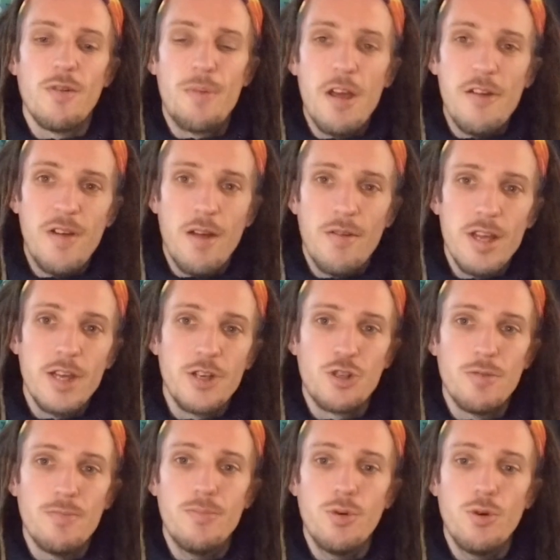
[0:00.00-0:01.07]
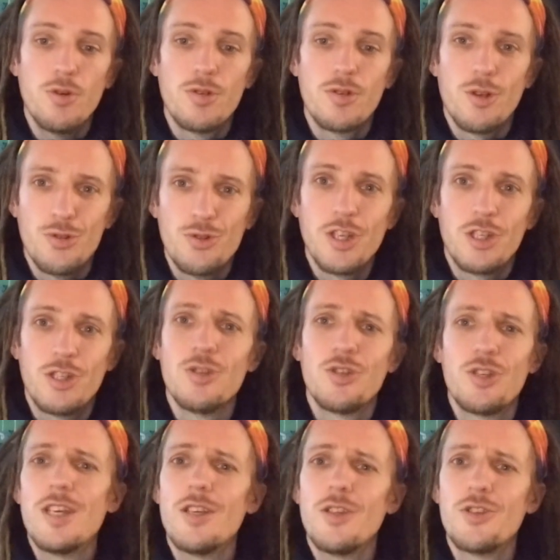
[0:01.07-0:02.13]
a bit of variation but
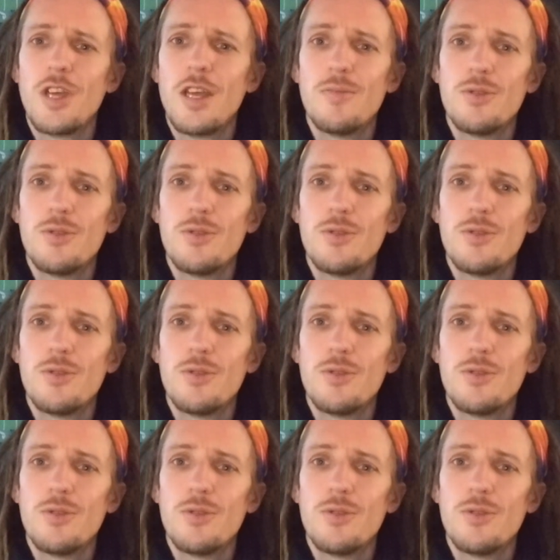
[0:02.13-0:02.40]
consistency at the same